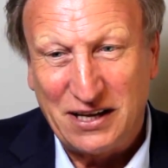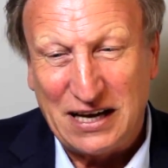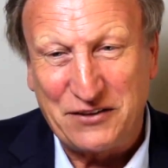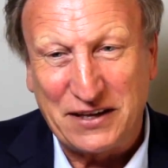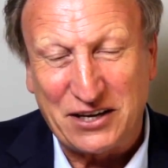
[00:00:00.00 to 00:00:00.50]

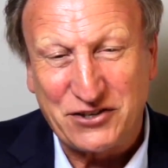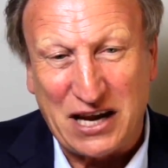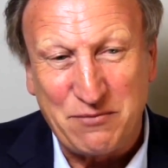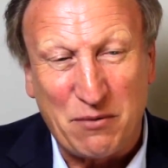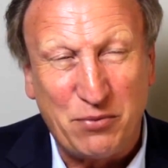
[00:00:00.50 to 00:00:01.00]
I think I
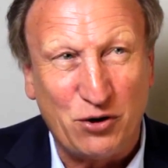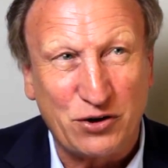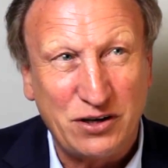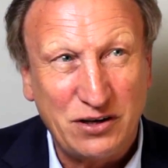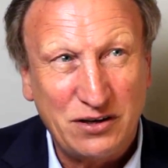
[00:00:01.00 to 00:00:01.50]
say in my
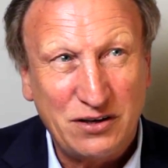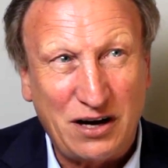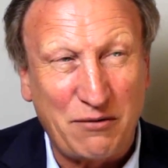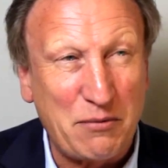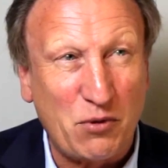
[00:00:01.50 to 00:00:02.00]
book,
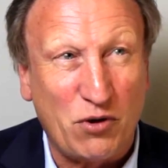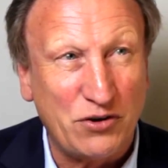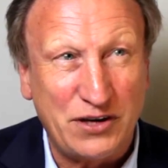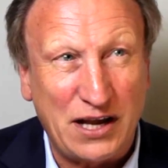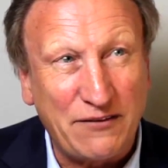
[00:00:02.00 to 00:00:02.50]
I remember
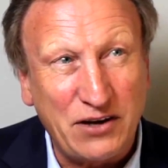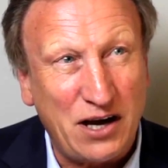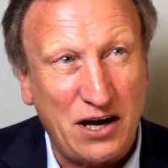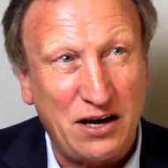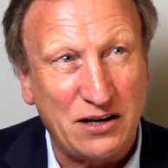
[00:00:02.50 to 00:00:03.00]
one day
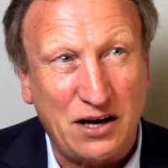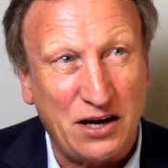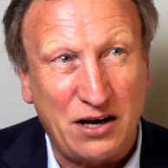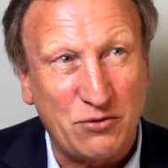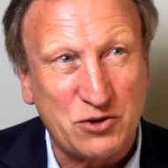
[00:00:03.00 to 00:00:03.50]

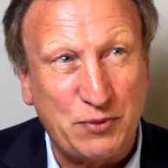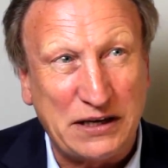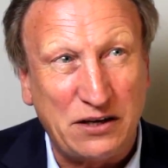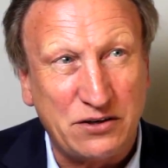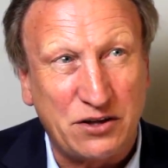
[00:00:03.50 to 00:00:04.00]
I was
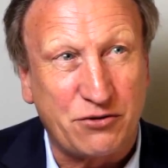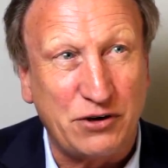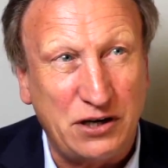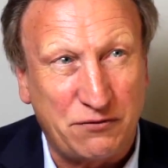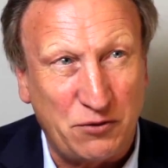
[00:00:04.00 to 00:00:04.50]
speaking to
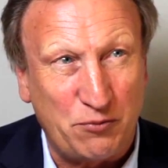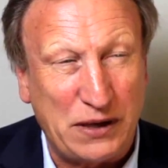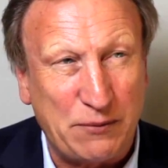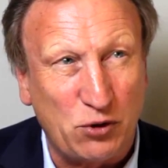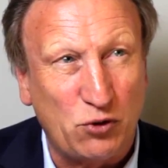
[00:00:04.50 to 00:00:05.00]
3 different
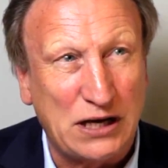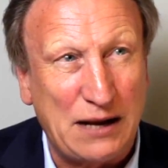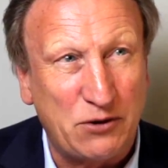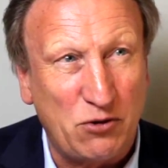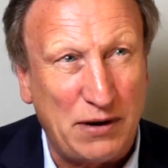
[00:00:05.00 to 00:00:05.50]
people who
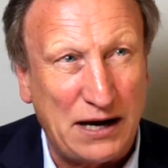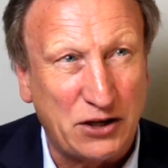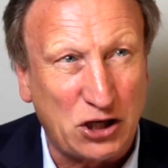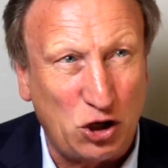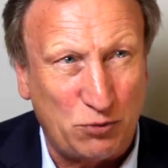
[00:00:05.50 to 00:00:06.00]
claimed they were buying
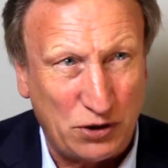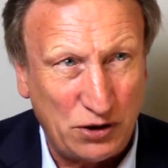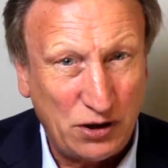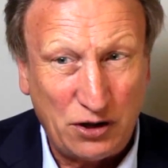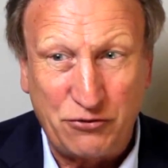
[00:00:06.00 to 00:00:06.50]
the club,
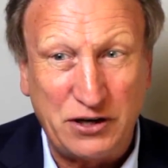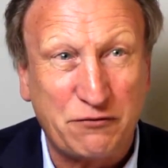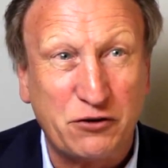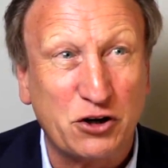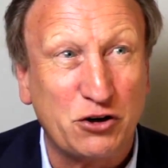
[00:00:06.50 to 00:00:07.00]
3
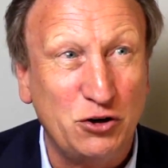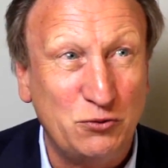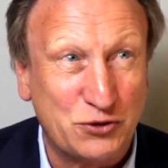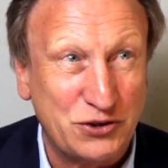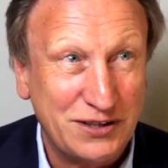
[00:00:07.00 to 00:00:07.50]
different
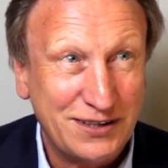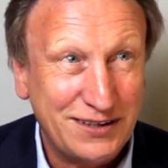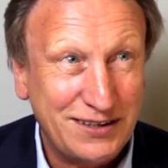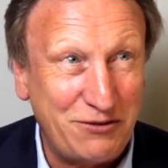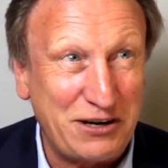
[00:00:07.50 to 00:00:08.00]
groups.
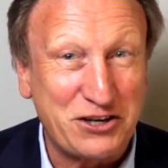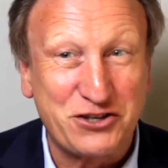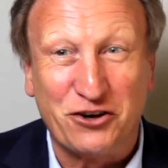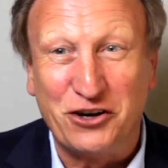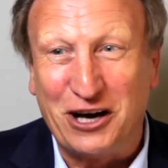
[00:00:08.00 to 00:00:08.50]
I rang
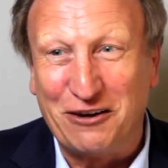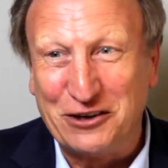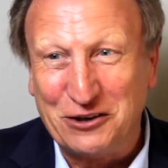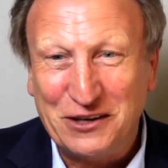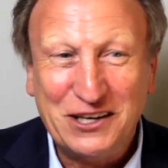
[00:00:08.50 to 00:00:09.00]
Sean
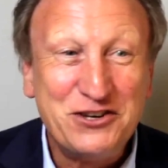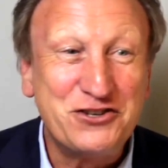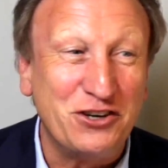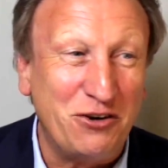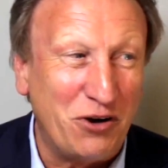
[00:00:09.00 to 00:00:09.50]
Harvey up.
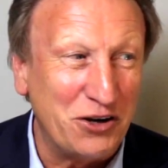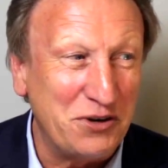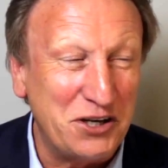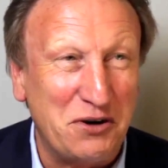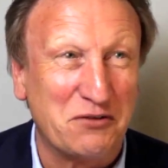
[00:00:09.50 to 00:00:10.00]
Sean, what do
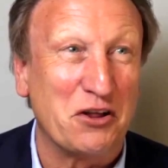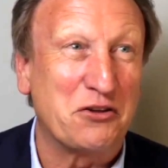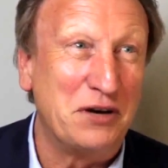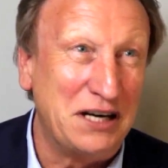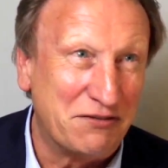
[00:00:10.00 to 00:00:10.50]
I do? I've got
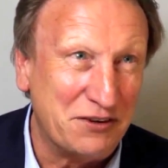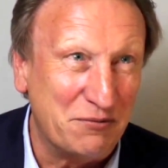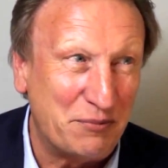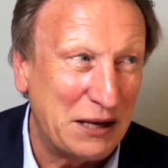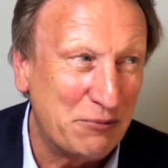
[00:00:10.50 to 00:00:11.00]
3
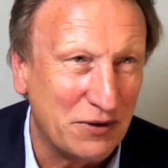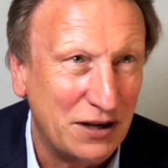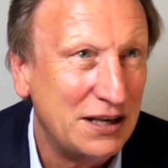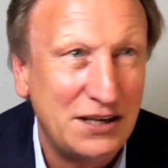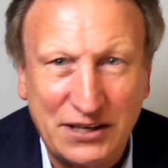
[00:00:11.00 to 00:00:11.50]
different people.
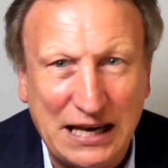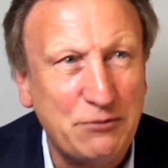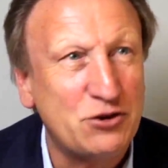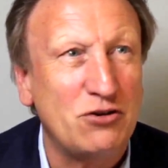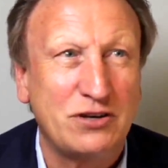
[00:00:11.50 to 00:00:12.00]

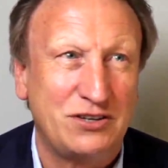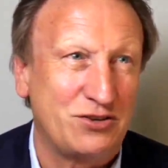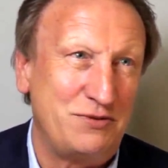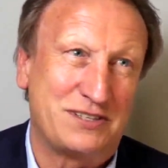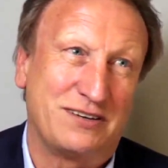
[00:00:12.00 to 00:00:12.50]
Keep talking to
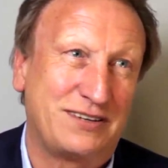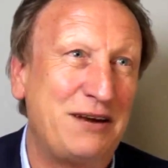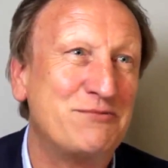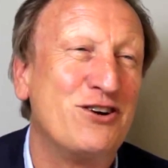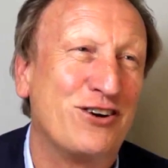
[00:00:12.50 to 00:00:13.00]
him, he said.
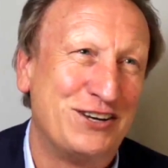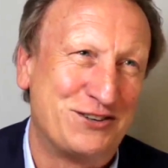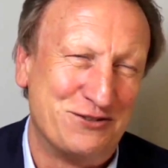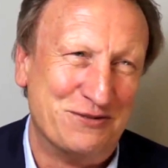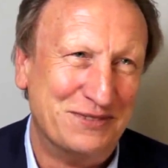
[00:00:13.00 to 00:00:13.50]
Keep talking
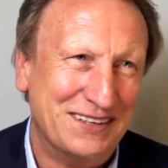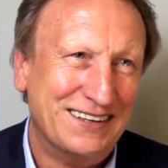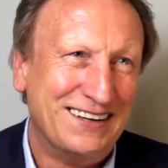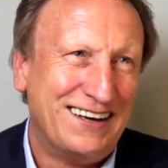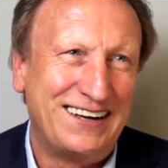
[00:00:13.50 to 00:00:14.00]
to him.
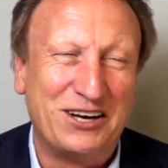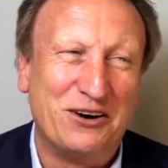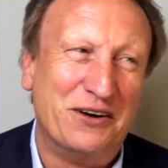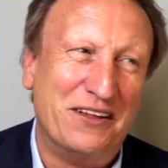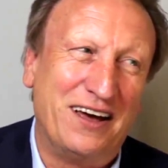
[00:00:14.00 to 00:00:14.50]

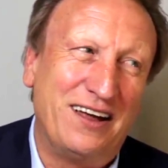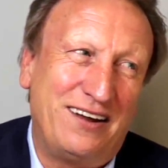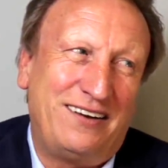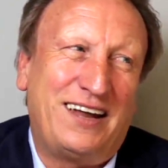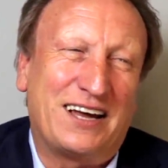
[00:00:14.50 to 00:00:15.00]

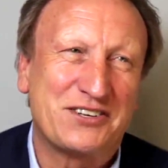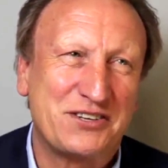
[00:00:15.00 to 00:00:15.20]
And that's,